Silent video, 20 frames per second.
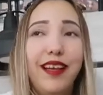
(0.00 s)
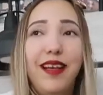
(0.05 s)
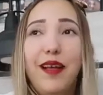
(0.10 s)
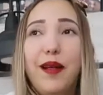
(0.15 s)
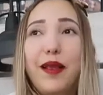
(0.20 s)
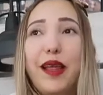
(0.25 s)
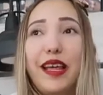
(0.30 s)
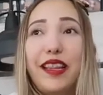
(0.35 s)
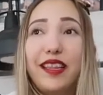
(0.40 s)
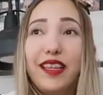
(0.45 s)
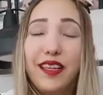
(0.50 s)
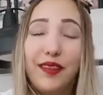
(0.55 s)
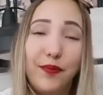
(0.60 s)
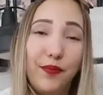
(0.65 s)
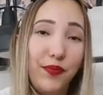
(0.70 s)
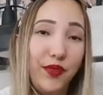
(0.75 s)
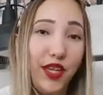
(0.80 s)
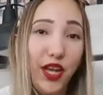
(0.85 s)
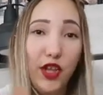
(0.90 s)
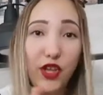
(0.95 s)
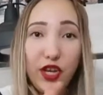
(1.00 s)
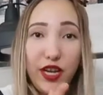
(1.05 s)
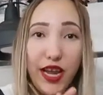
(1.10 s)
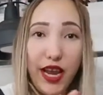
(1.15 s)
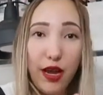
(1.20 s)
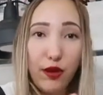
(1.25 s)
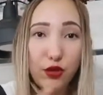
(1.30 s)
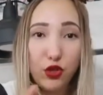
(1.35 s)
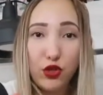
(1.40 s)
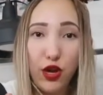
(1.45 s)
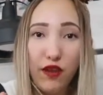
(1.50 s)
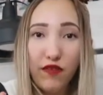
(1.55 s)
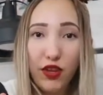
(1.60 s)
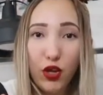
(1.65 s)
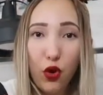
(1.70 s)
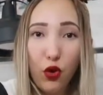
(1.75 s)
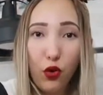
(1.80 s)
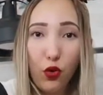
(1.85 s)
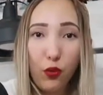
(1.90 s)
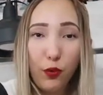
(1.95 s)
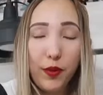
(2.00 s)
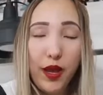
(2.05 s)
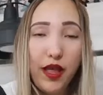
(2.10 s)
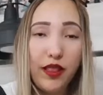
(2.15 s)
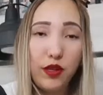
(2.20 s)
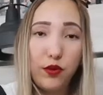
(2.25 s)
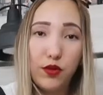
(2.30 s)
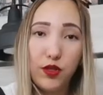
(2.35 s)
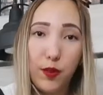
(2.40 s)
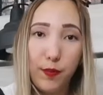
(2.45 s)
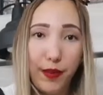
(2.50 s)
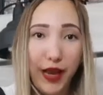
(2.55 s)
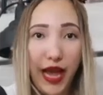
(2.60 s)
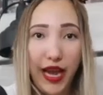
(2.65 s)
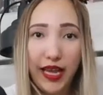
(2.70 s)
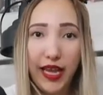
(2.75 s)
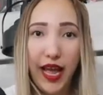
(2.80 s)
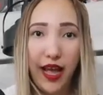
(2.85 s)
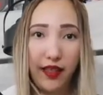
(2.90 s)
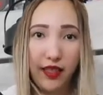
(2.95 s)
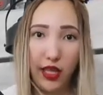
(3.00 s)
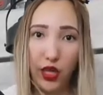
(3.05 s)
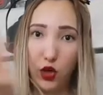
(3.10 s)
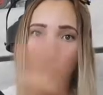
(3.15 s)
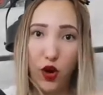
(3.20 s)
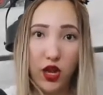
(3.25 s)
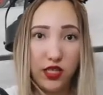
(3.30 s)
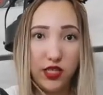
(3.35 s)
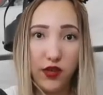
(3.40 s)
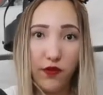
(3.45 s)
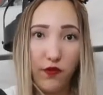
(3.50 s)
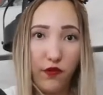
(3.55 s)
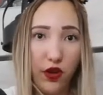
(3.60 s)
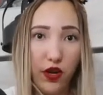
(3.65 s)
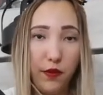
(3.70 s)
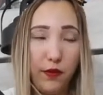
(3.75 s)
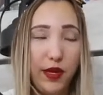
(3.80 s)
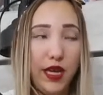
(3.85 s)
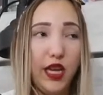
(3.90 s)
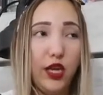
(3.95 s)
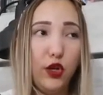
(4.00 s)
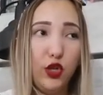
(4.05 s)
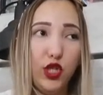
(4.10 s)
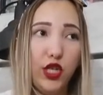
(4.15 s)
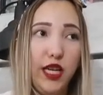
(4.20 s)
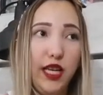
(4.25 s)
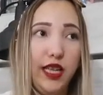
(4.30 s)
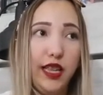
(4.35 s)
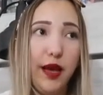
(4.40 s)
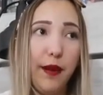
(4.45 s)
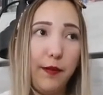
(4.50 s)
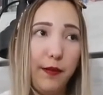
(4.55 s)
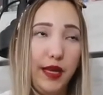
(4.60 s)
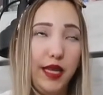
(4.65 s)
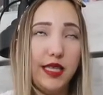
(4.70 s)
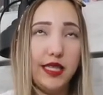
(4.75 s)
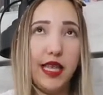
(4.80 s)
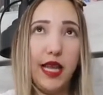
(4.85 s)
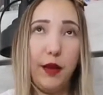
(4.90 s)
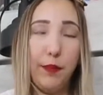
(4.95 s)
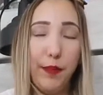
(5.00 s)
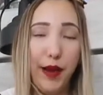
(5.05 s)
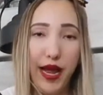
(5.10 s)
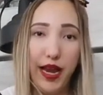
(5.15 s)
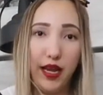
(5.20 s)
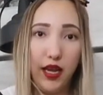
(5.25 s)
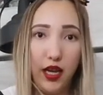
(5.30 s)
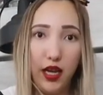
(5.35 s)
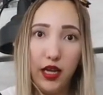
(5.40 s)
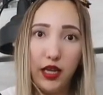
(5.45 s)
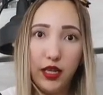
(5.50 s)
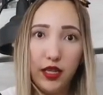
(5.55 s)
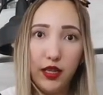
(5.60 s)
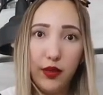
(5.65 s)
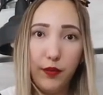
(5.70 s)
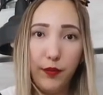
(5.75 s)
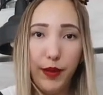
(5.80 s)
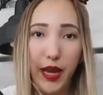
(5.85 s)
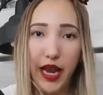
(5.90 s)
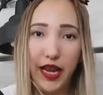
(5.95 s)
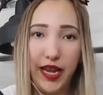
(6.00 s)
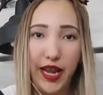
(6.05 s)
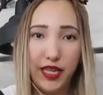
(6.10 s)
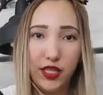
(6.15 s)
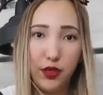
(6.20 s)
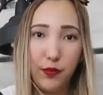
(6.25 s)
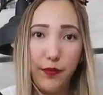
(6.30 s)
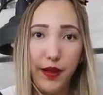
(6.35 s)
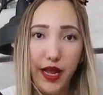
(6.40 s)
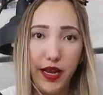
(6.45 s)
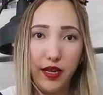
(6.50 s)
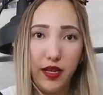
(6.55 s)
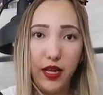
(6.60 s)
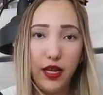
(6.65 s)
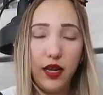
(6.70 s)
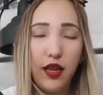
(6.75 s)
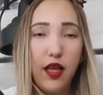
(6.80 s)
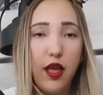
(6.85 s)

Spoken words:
like the other day I was driving home and there was a black cat that crossed in front of me, and usually that means like bad luck. Black cats are bad luck.